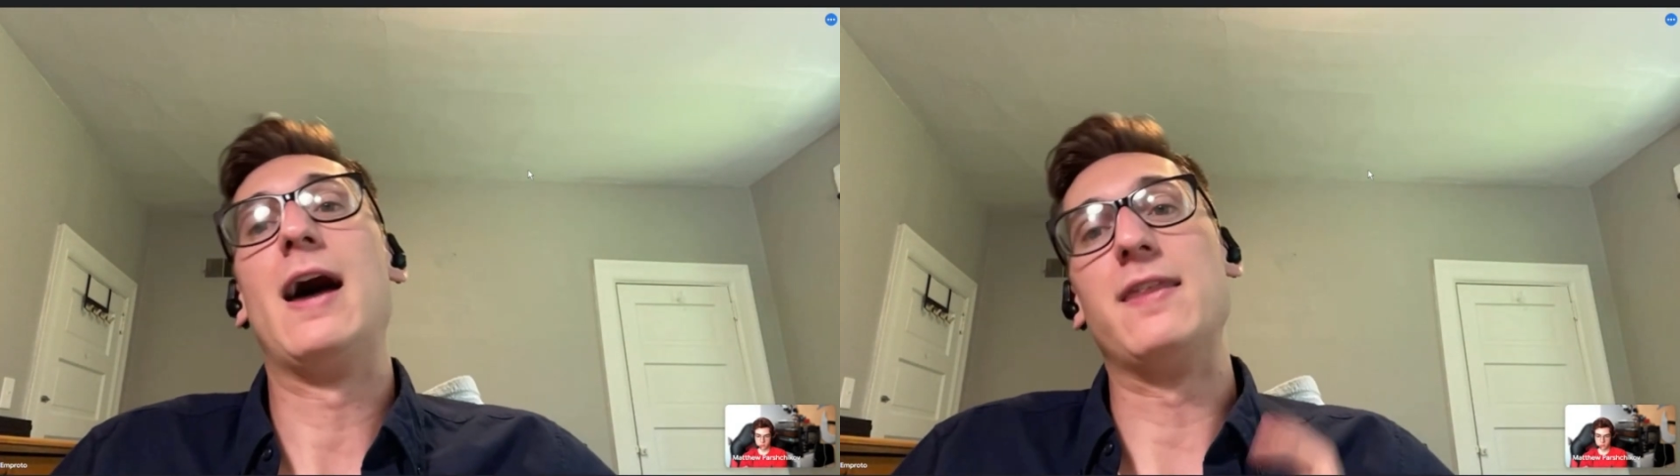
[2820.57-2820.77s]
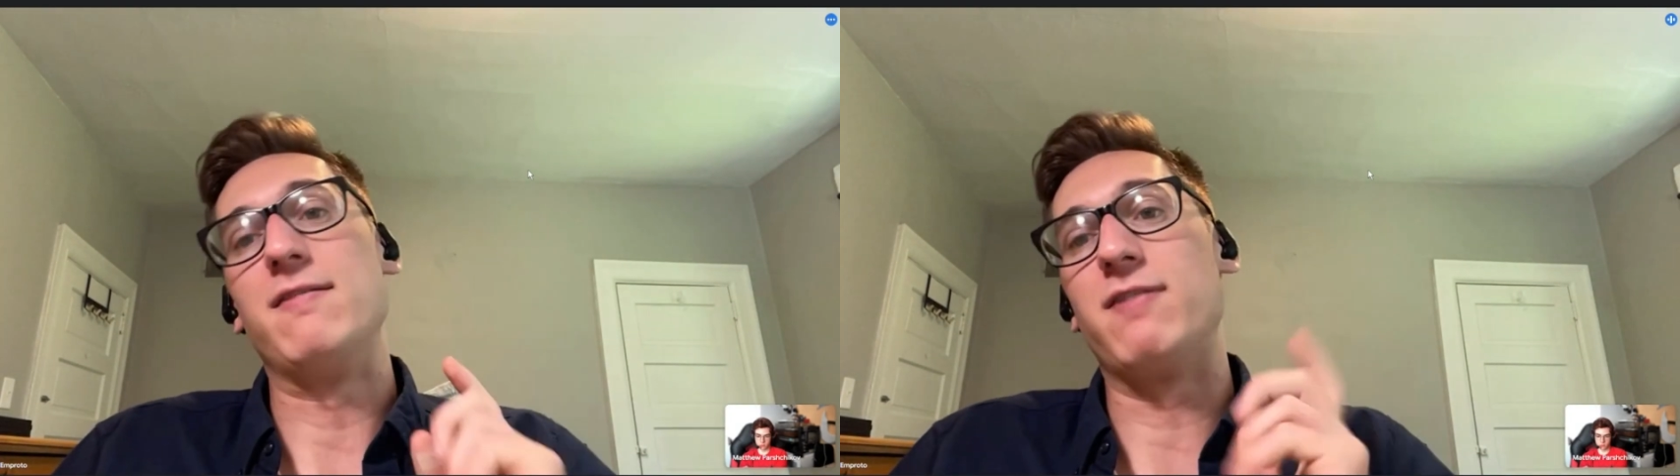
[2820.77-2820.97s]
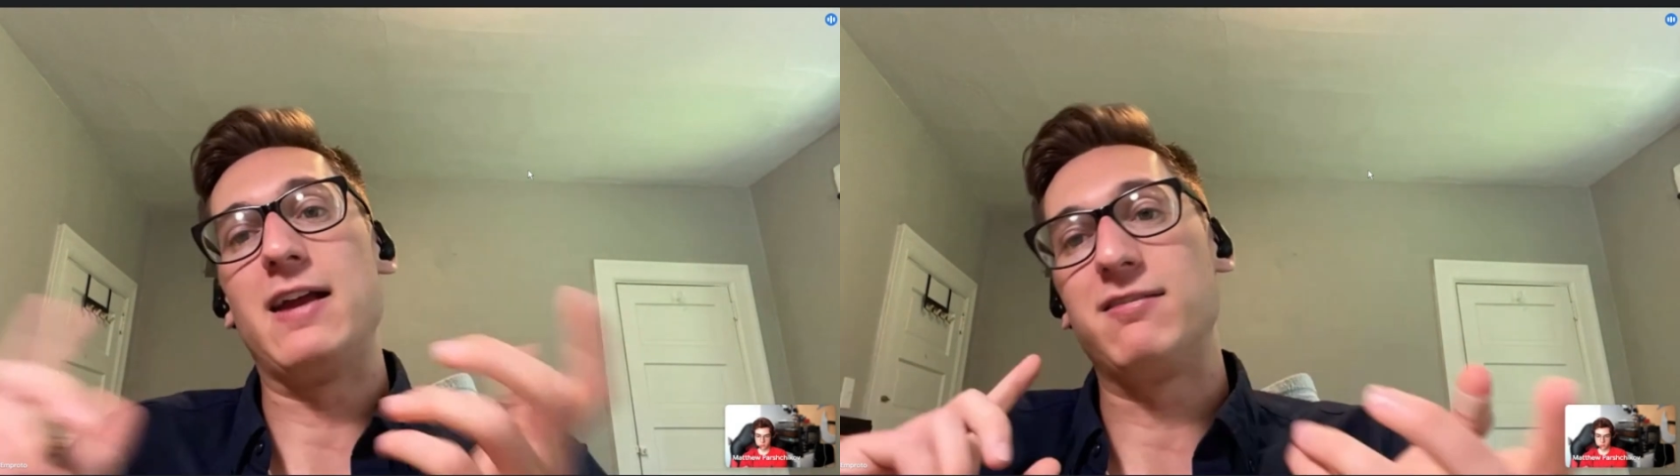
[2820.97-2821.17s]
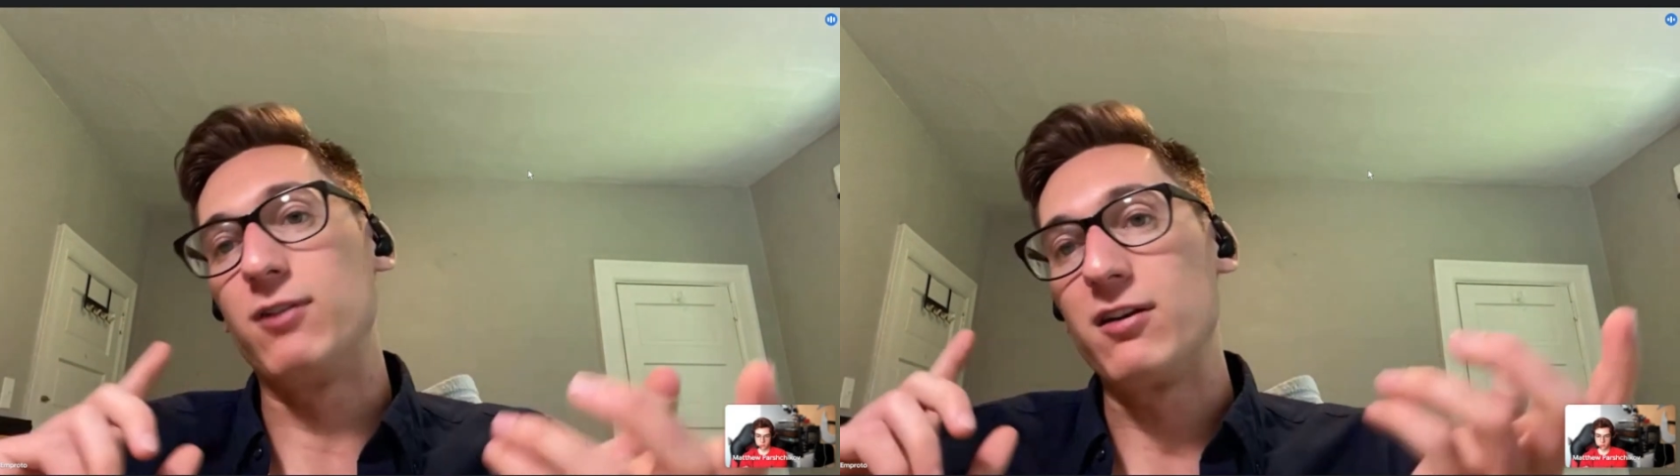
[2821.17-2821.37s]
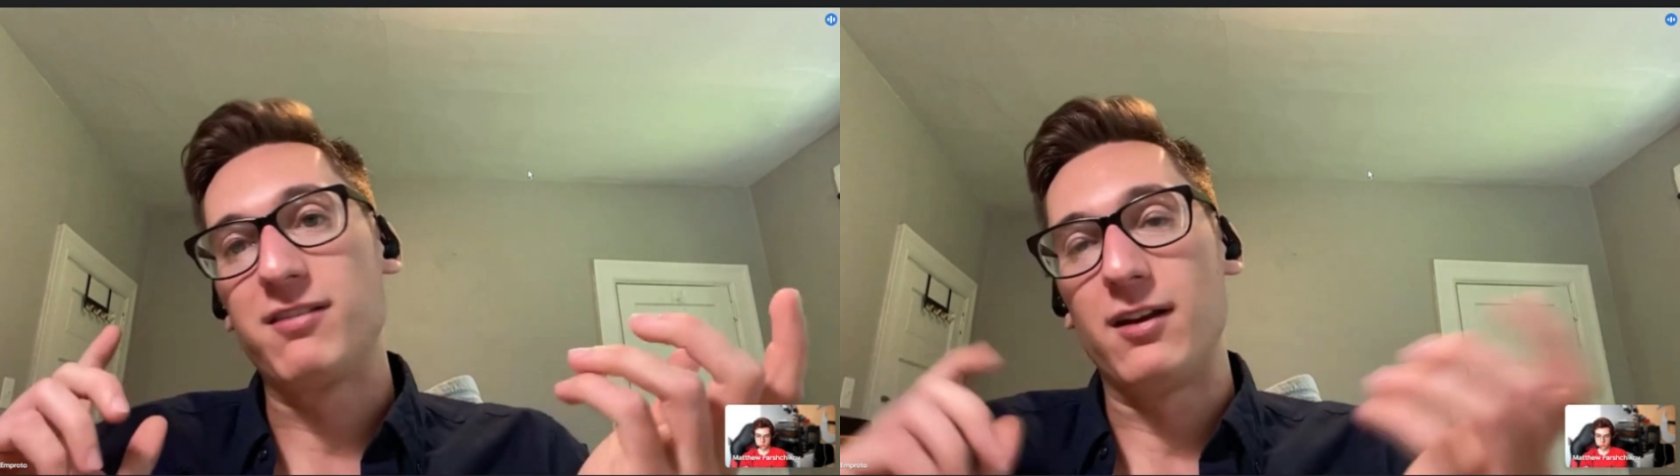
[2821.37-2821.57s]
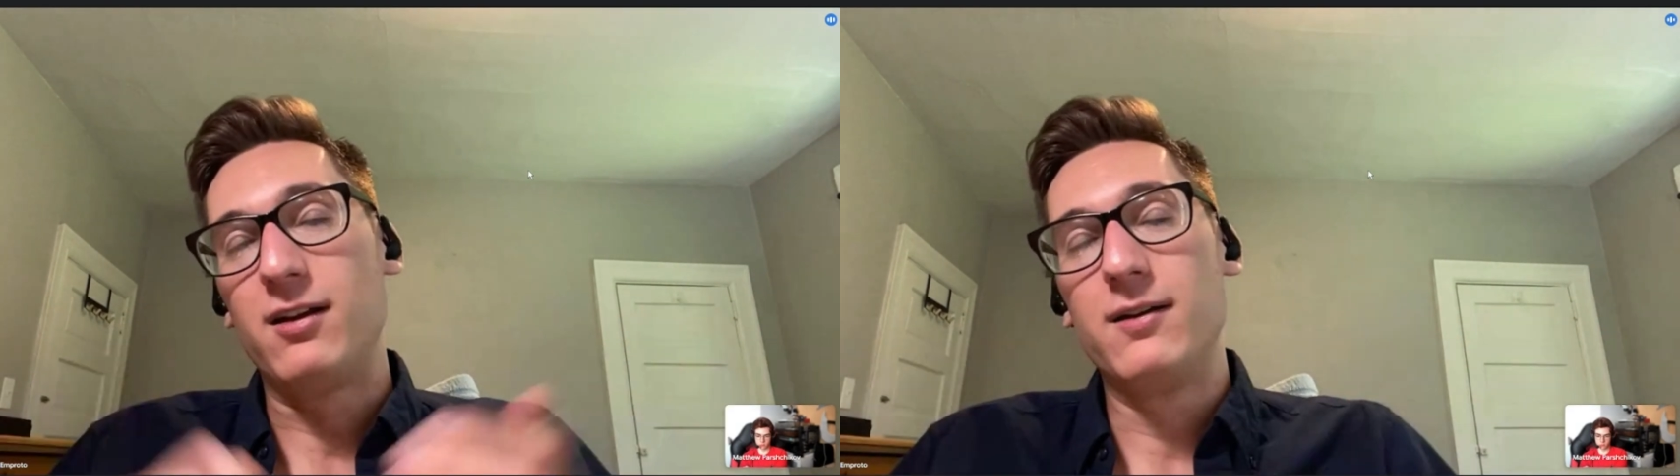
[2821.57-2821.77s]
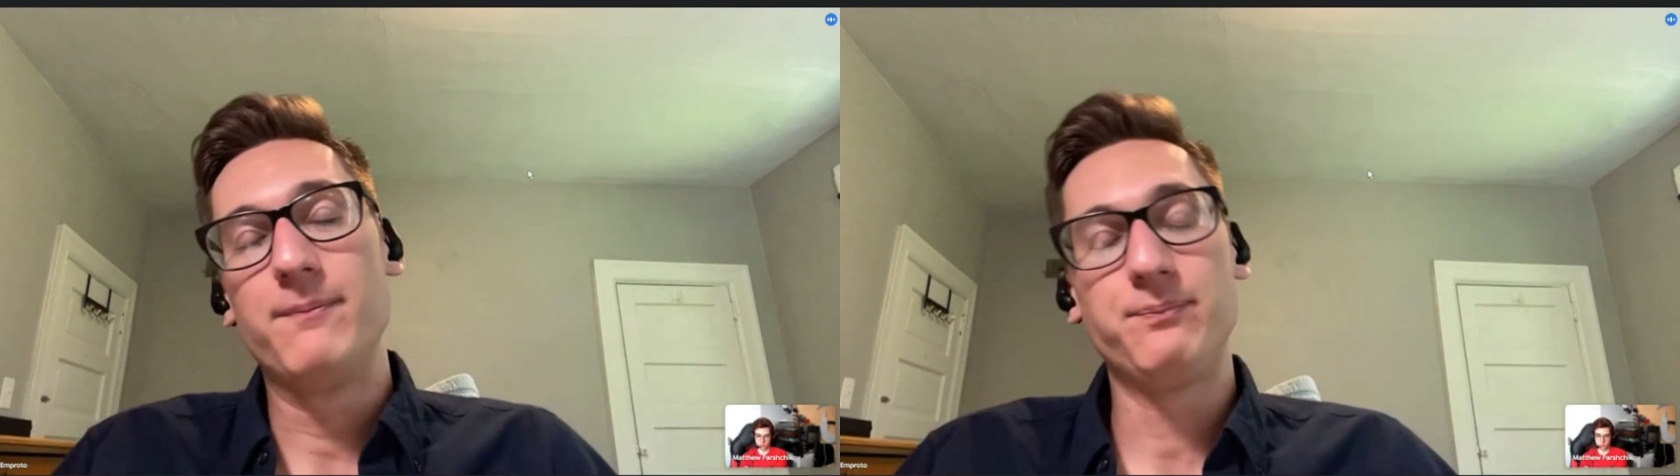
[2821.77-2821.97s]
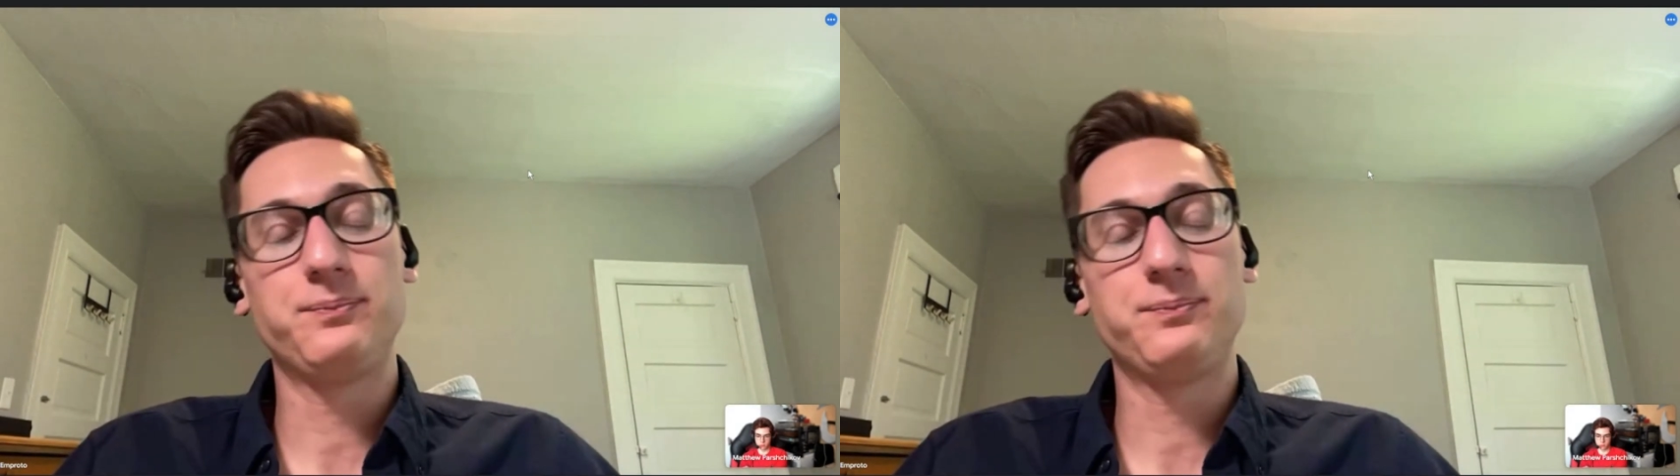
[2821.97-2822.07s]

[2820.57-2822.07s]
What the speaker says: and then vice versa.